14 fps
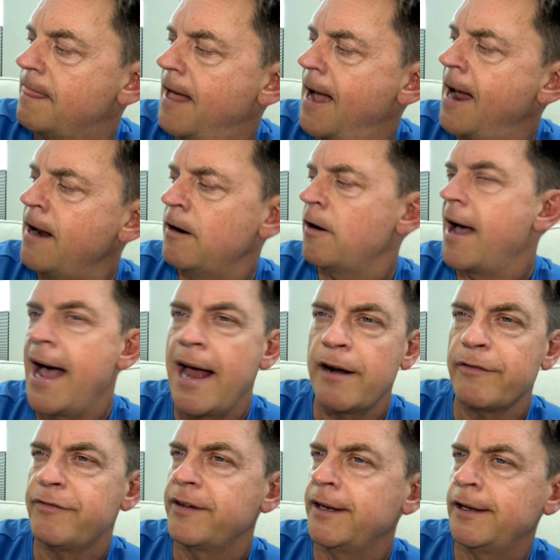I don't know how to
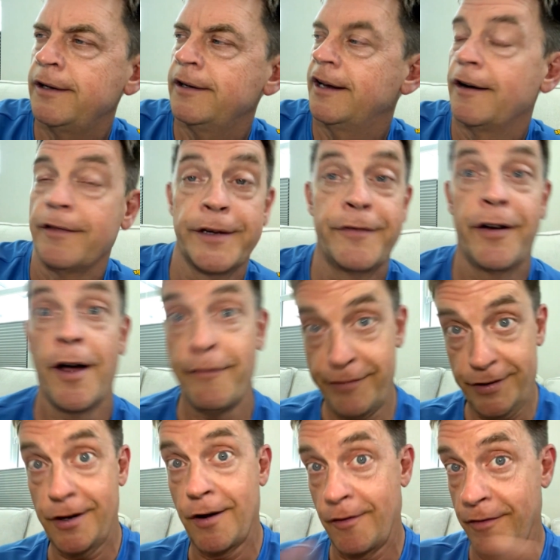feel. You know, the
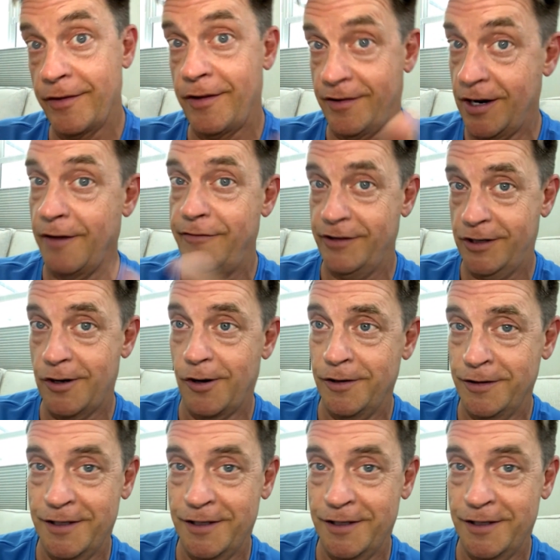toughest calls